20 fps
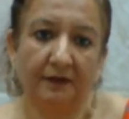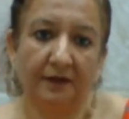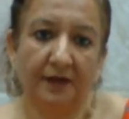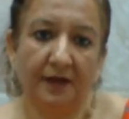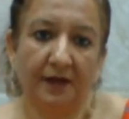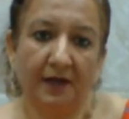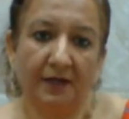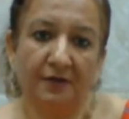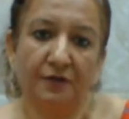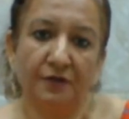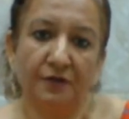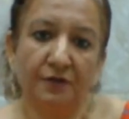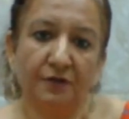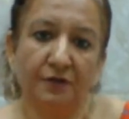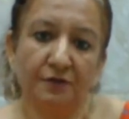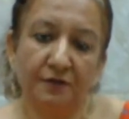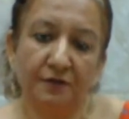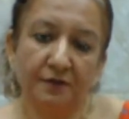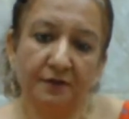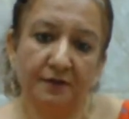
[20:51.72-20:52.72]
I
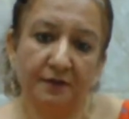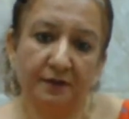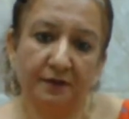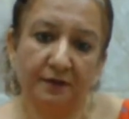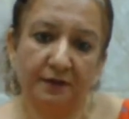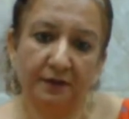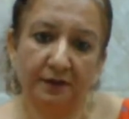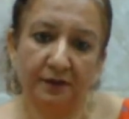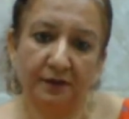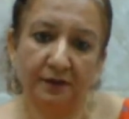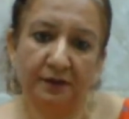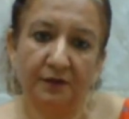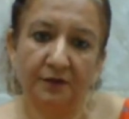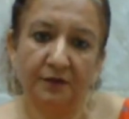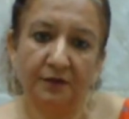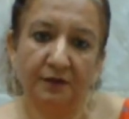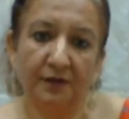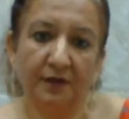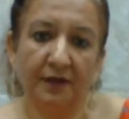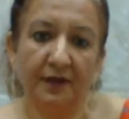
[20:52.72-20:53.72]
choose
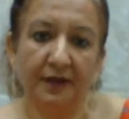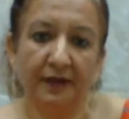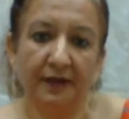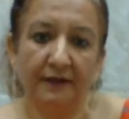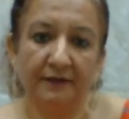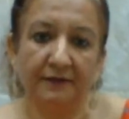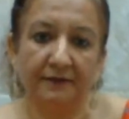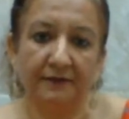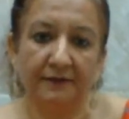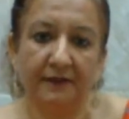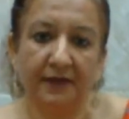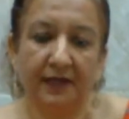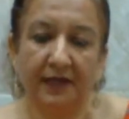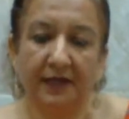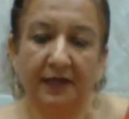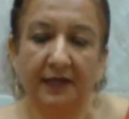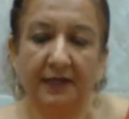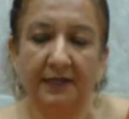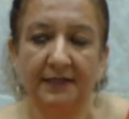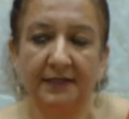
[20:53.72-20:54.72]
to love
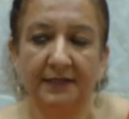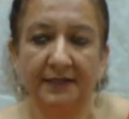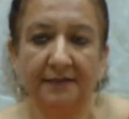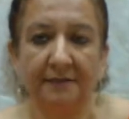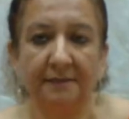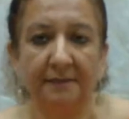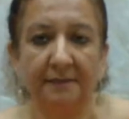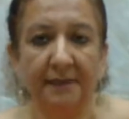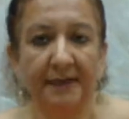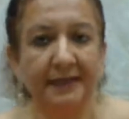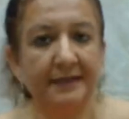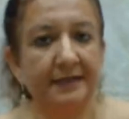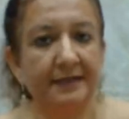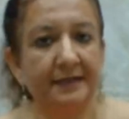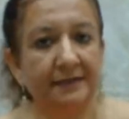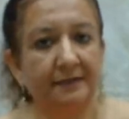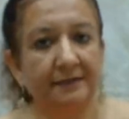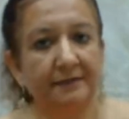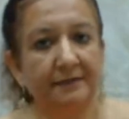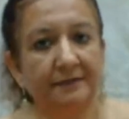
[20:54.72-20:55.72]
and accept
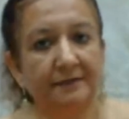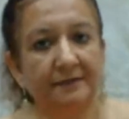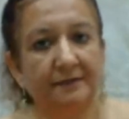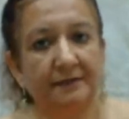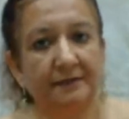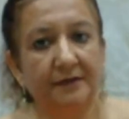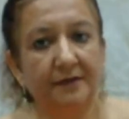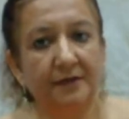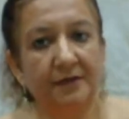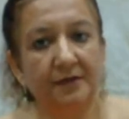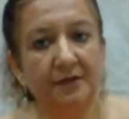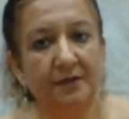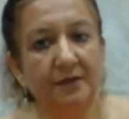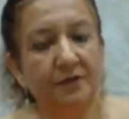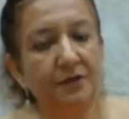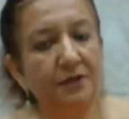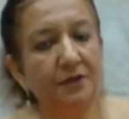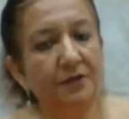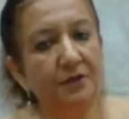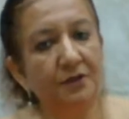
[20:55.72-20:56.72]
myself
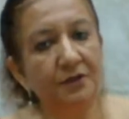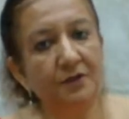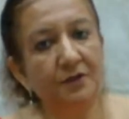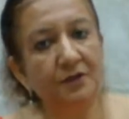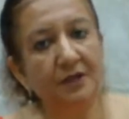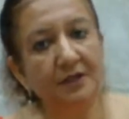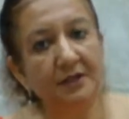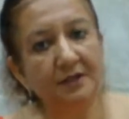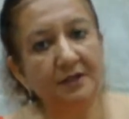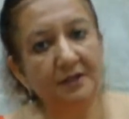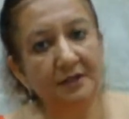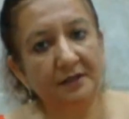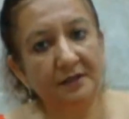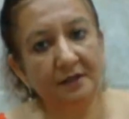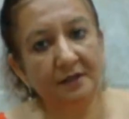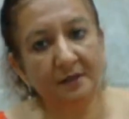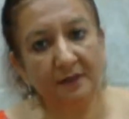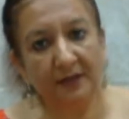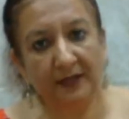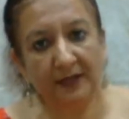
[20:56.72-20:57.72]
just
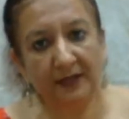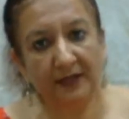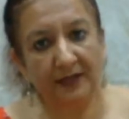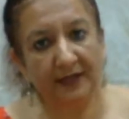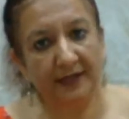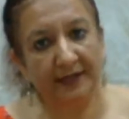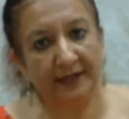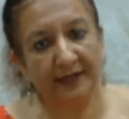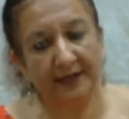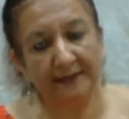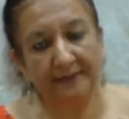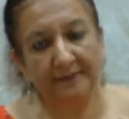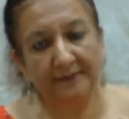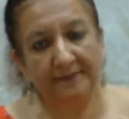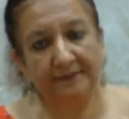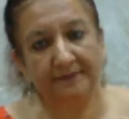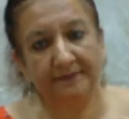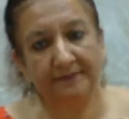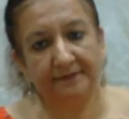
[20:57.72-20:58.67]
the way I am.